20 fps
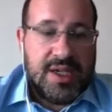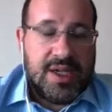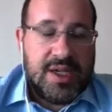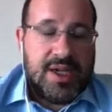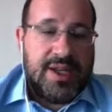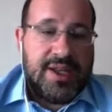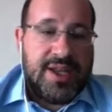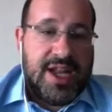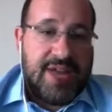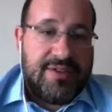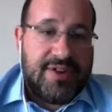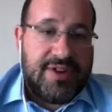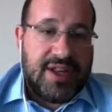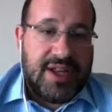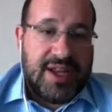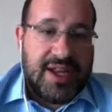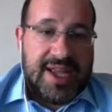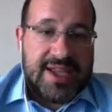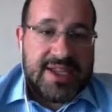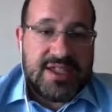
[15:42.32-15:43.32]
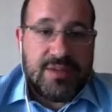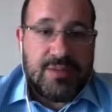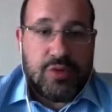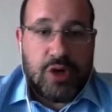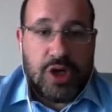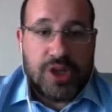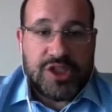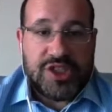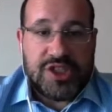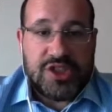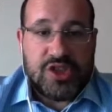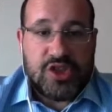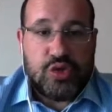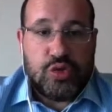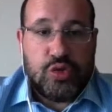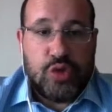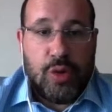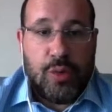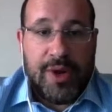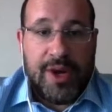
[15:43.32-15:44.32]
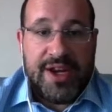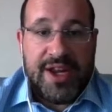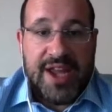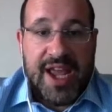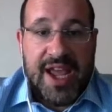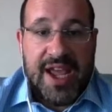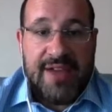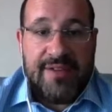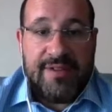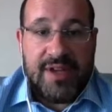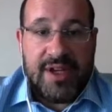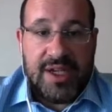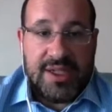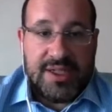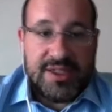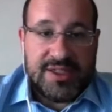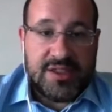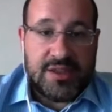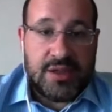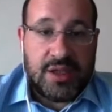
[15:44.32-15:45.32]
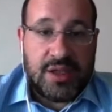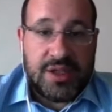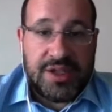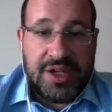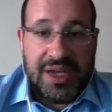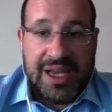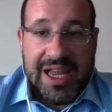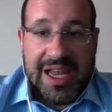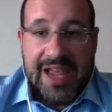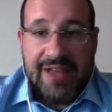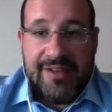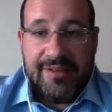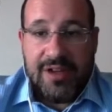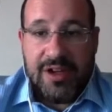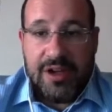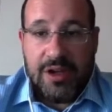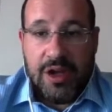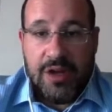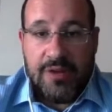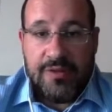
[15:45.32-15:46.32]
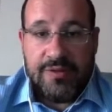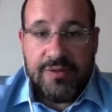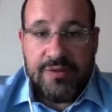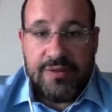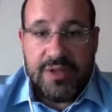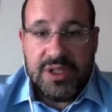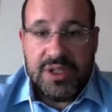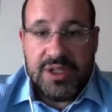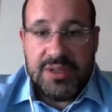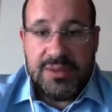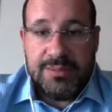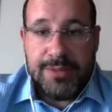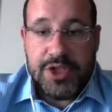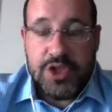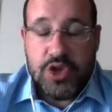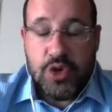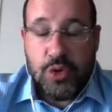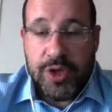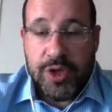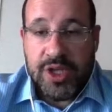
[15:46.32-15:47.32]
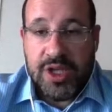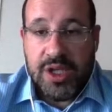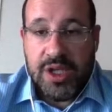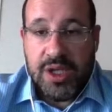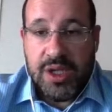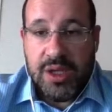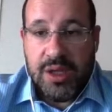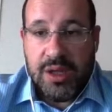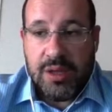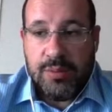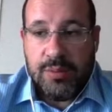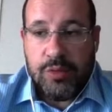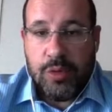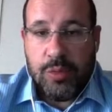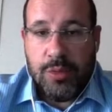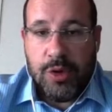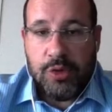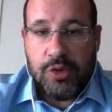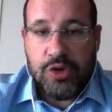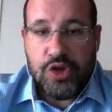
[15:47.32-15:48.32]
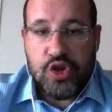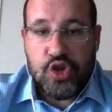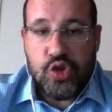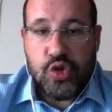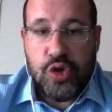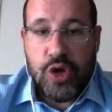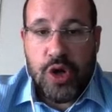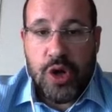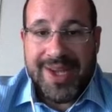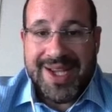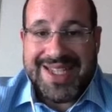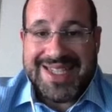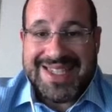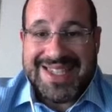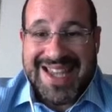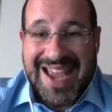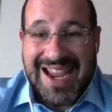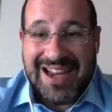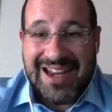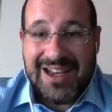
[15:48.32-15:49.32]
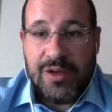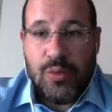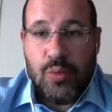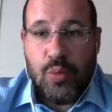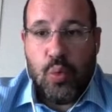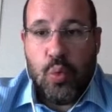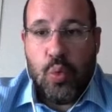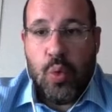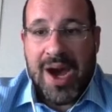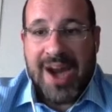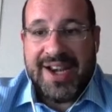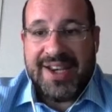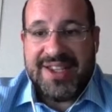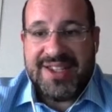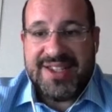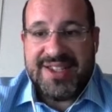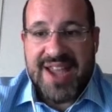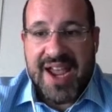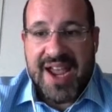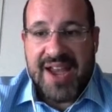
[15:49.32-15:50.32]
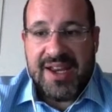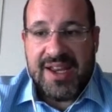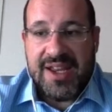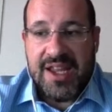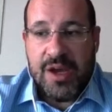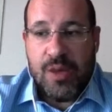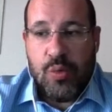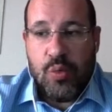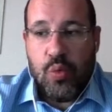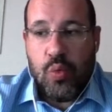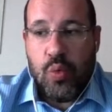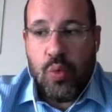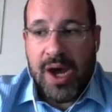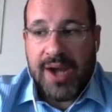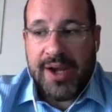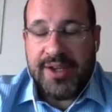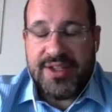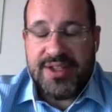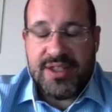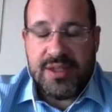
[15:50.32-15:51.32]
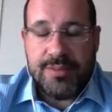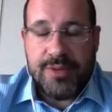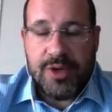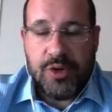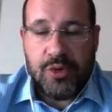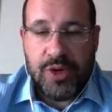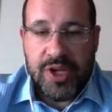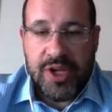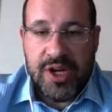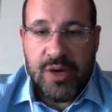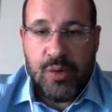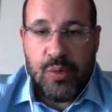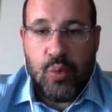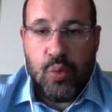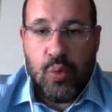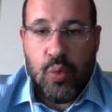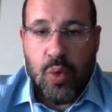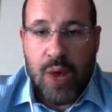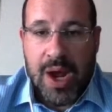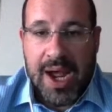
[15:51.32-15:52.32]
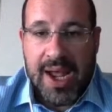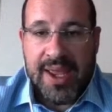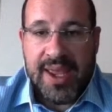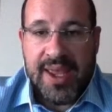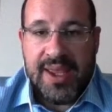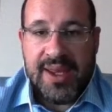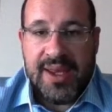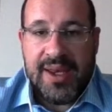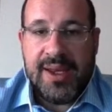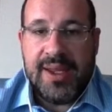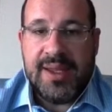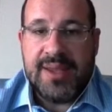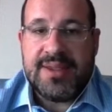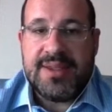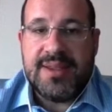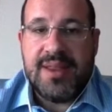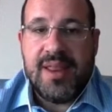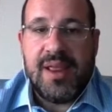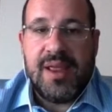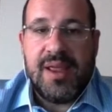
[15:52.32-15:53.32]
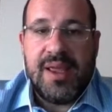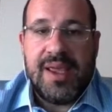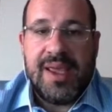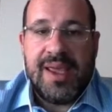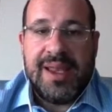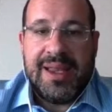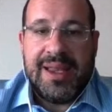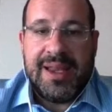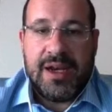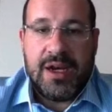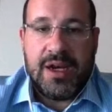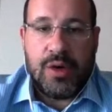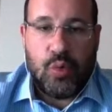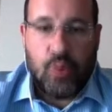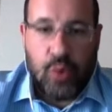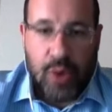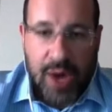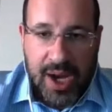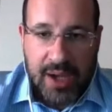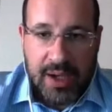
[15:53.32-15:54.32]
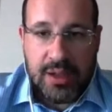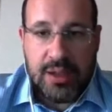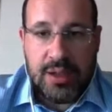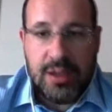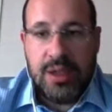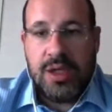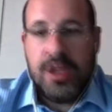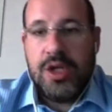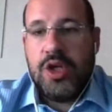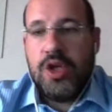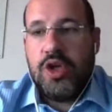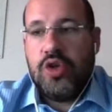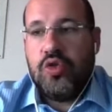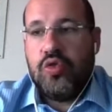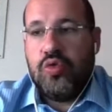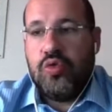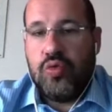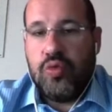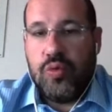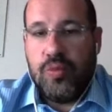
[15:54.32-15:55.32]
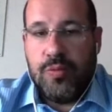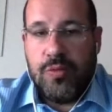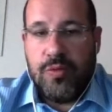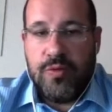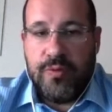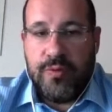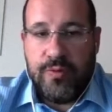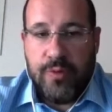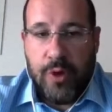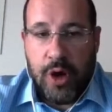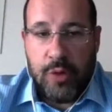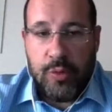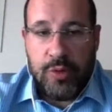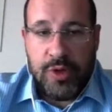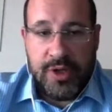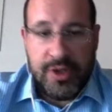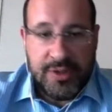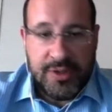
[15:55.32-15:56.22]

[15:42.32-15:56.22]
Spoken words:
Nevertheless, the project should already have a certain level of maturity. The promoter should know exactly what is the idea, what is the barrier, why he needs the Elena grant to move forward.